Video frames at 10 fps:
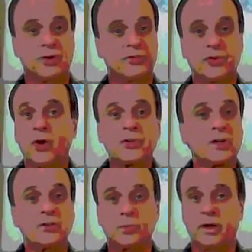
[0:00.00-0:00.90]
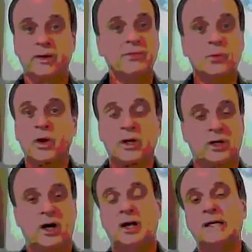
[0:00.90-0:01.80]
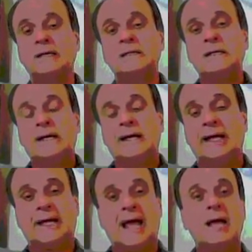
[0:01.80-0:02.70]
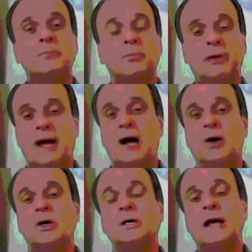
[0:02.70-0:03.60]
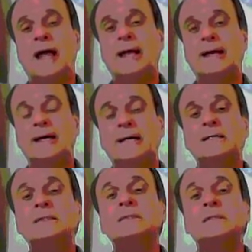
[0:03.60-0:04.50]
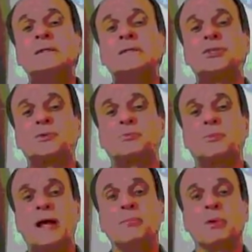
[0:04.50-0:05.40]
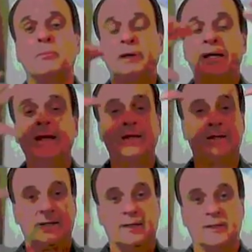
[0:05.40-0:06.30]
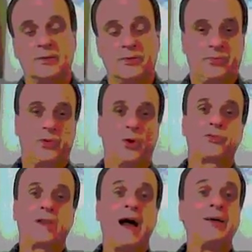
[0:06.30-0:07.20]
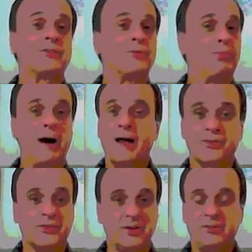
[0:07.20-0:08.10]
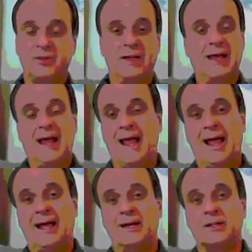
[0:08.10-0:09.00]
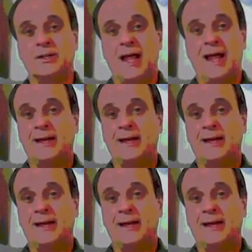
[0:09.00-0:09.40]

or a socialist, whatever you want to call it. He came to power and implemented those kinds of policies and